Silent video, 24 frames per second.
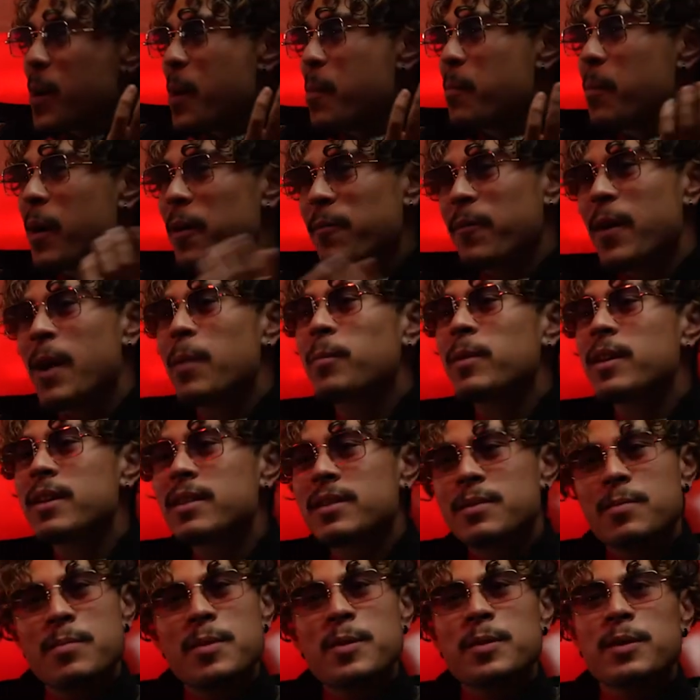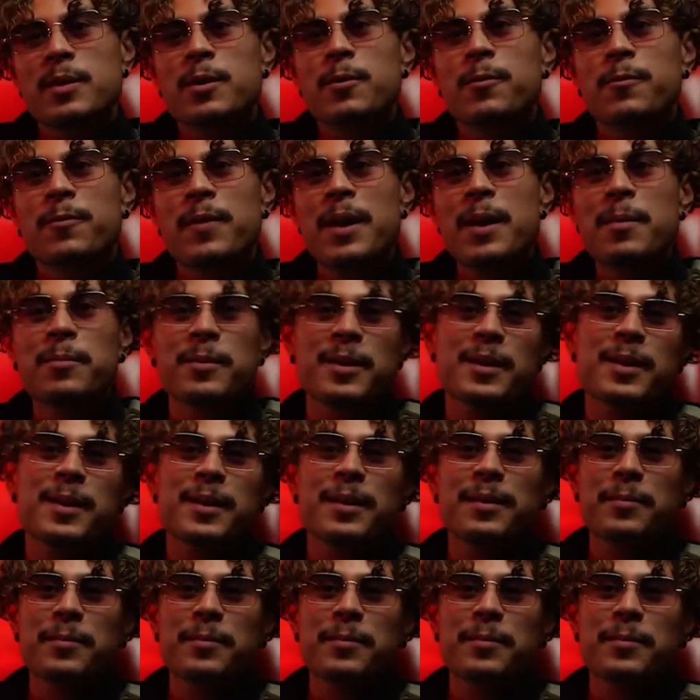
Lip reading: my family is a musical family.